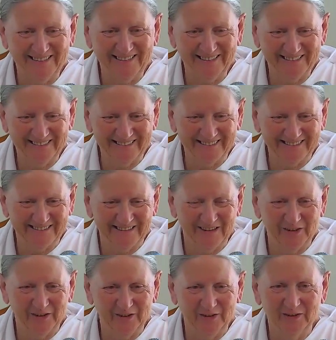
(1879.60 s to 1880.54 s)

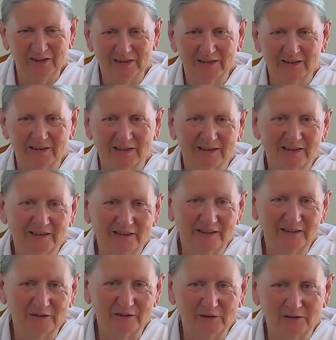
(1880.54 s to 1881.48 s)
So, you
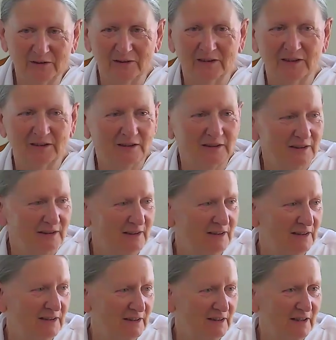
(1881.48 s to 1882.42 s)
know,
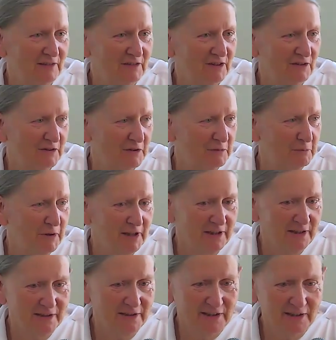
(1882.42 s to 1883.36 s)
you have to
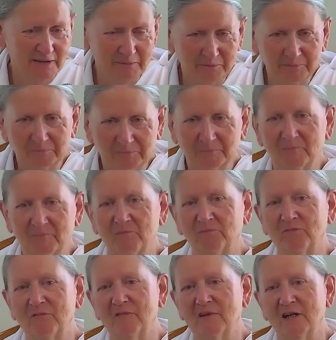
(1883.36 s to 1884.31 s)
repair them
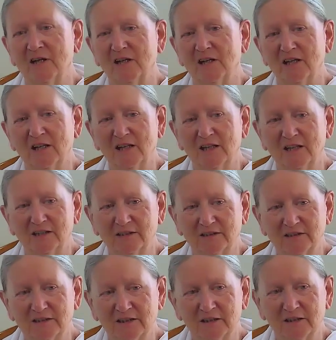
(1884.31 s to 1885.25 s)

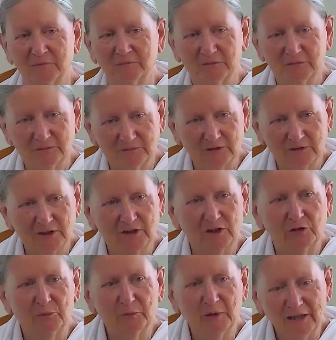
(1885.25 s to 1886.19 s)
and
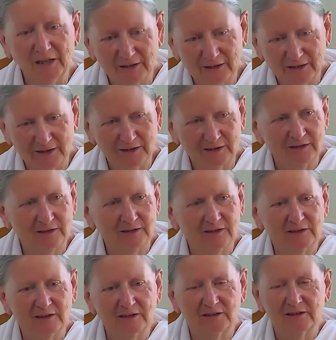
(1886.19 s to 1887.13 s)
go back
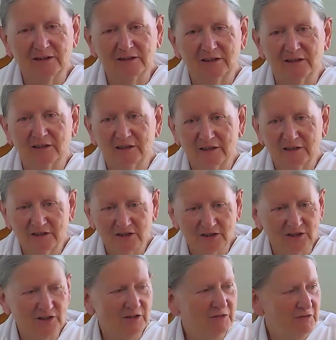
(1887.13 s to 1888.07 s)

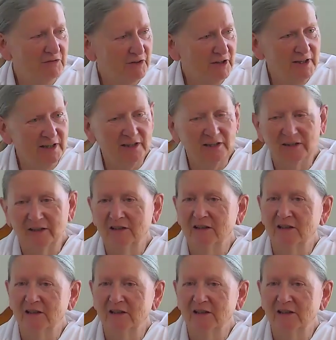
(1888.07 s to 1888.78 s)
into the fray